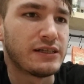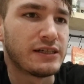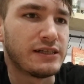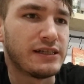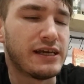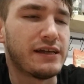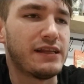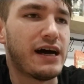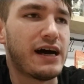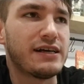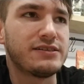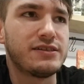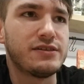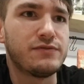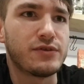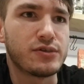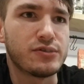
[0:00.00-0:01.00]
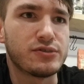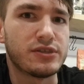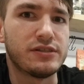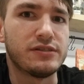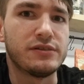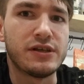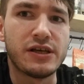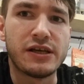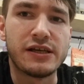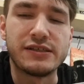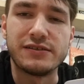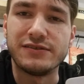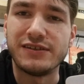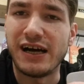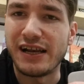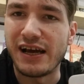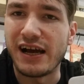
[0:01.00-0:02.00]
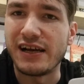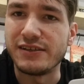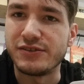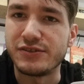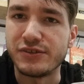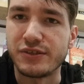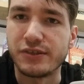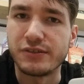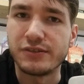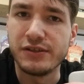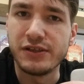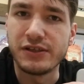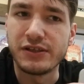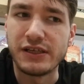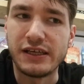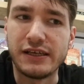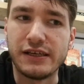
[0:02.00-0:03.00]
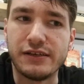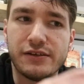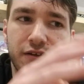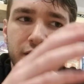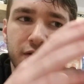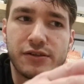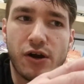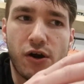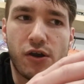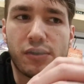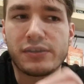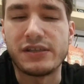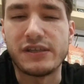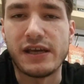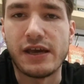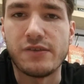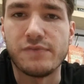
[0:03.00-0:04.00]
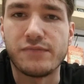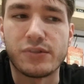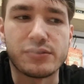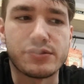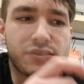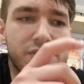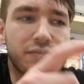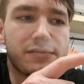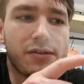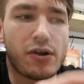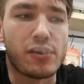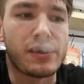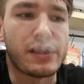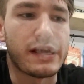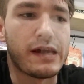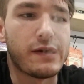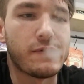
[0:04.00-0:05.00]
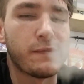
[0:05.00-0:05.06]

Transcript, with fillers: yeah, the icy mm. version is a lot icier in RTA versus RDA.